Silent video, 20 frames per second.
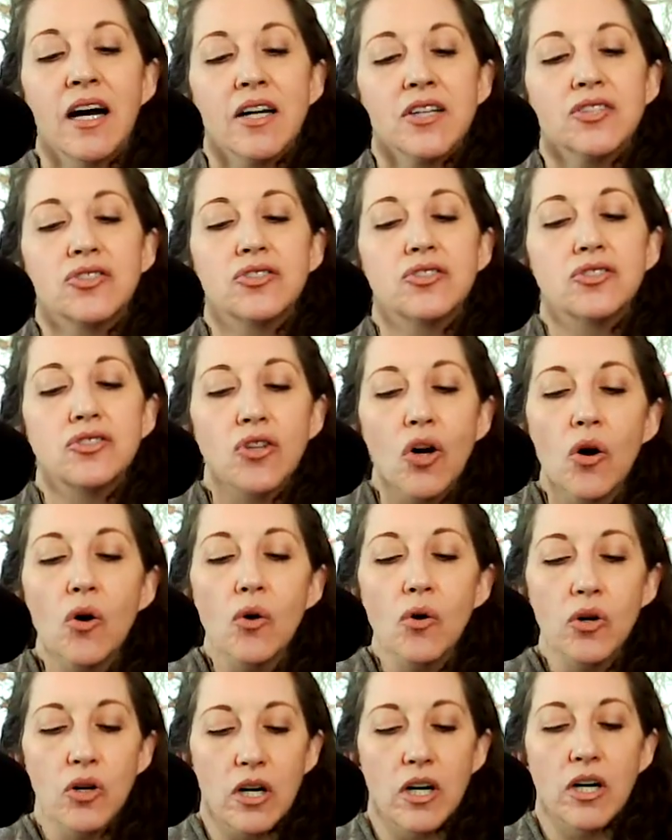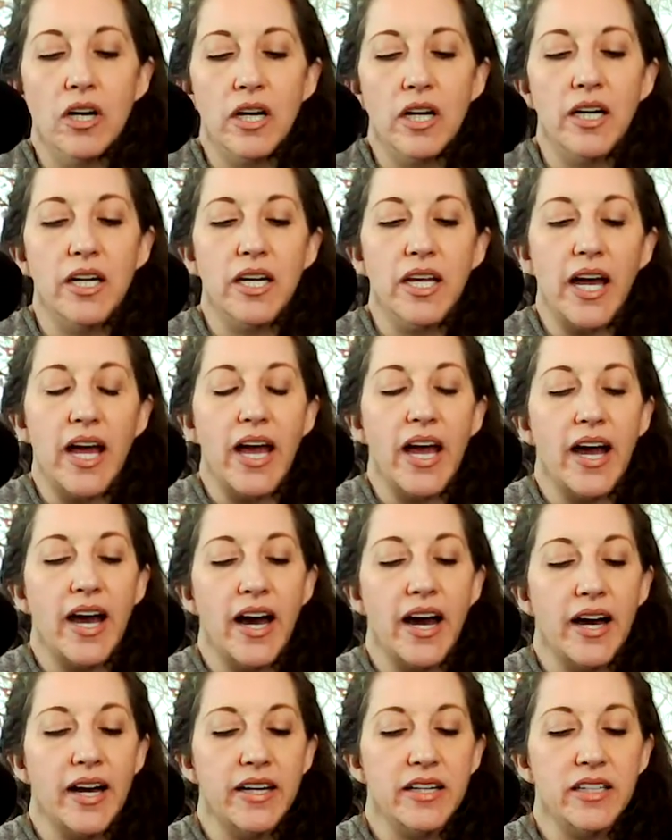So good.
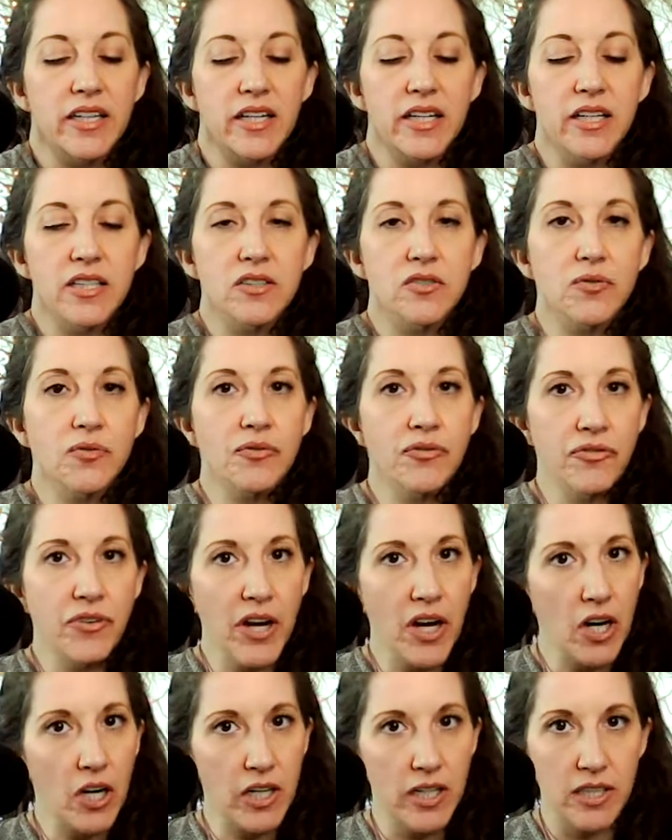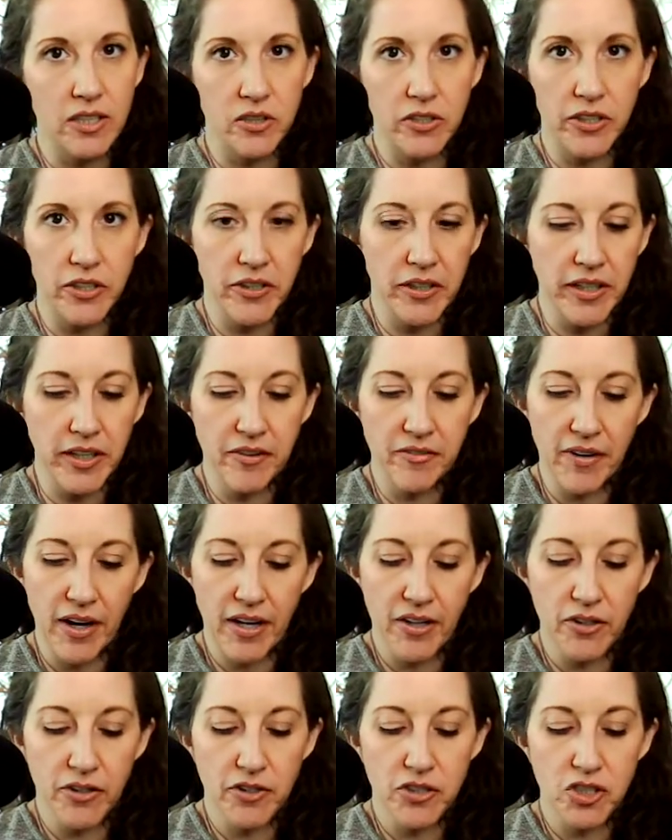And it's very clearing of
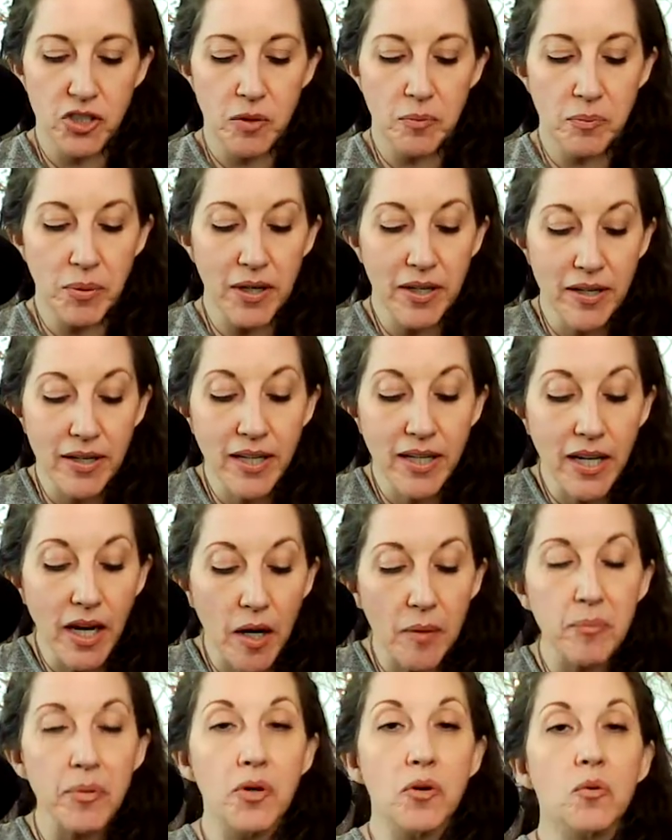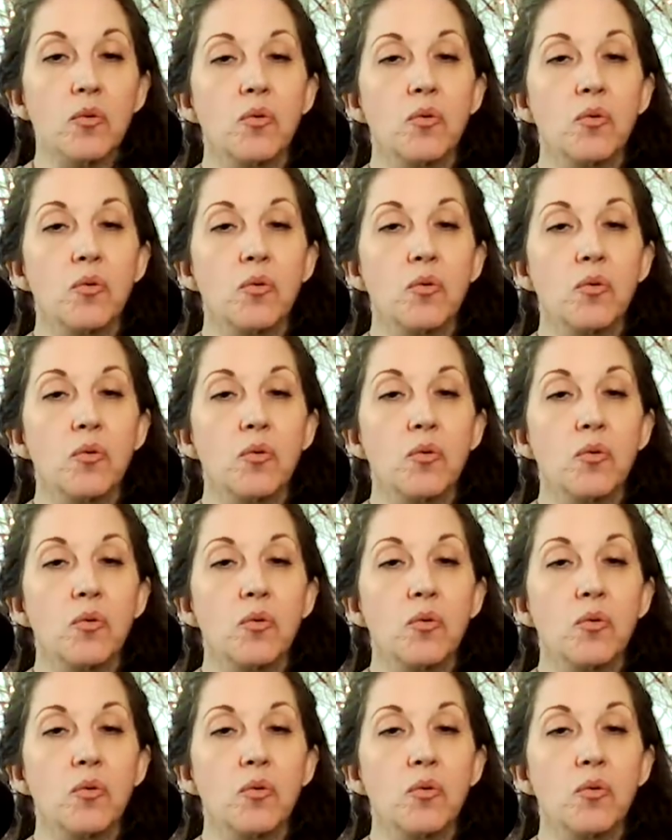energy. But number